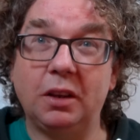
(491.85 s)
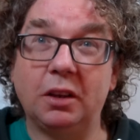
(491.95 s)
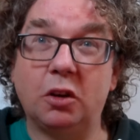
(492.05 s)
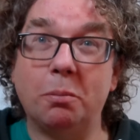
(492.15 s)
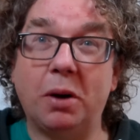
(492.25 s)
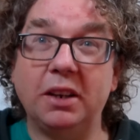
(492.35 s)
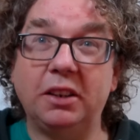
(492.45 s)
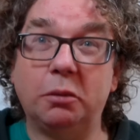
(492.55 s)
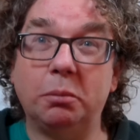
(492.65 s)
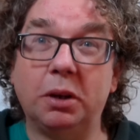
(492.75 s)
combine
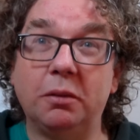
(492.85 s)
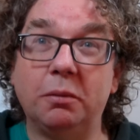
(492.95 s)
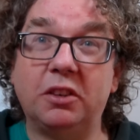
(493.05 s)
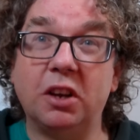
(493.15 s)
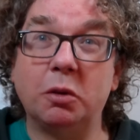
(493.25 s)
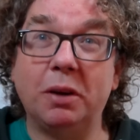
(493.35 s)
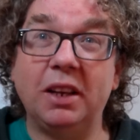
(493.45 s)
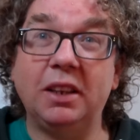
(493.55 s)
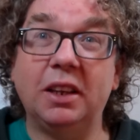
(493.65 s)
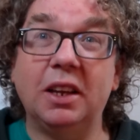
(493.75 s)
them, whichever way